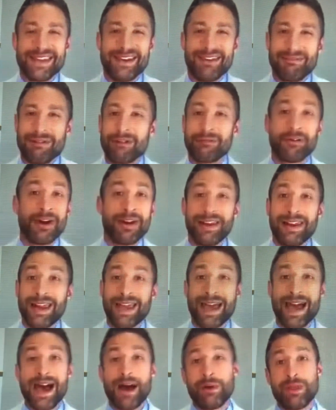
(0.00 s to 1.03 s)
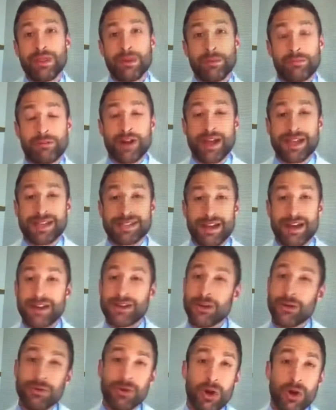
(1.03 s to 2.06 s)
Rafael Leao in the press. I
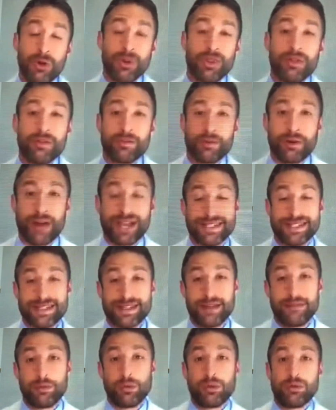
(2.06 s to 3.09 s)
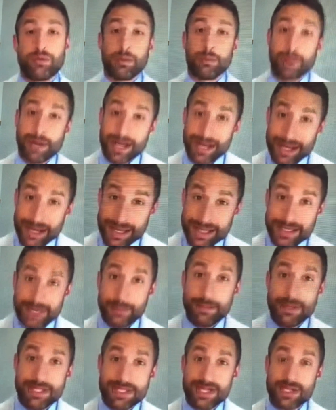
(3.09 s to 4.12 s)
don't know on the veracity of all of them, but it is a
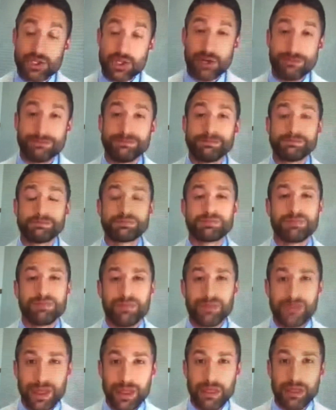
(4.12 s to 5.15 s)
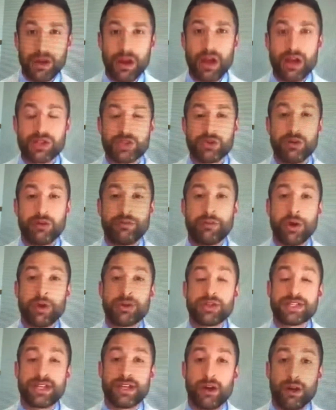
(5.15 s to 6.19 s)
position that Arsenal are
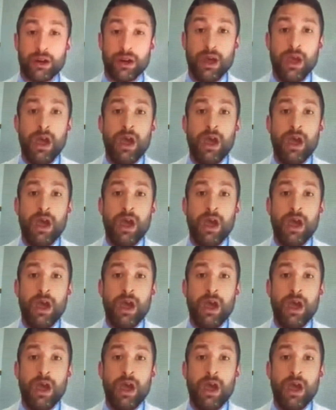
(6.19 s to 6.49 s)
focusing on.